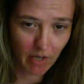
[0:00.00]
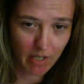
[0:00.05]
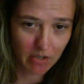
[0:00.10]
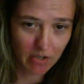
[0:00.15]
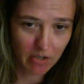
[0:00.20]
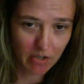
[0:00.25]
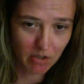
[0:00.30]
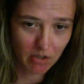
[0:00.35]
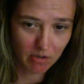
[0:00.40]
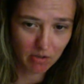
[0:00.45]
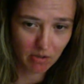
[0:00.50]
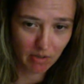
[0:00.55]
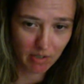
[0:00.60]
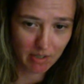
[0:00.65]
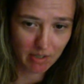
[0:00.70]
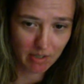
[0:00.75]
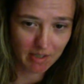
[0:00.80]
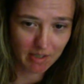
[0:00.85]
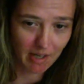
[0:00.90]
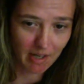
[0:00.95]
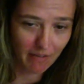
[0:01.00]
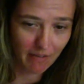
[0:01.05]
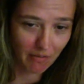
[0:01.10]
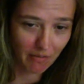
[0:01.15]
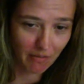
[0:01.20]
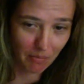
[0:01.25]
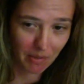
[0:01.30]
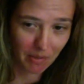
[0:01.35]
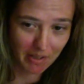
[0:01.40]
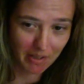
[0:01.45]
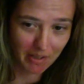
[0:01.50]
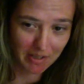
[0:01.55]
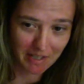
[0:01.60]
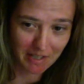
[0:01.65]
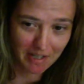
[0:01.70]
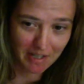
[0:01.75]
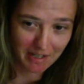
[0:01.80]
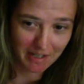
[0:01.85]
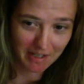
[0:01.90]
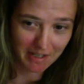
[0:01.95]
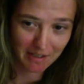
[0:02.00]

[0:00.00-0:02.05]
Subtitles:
to, so I just haven't really done it.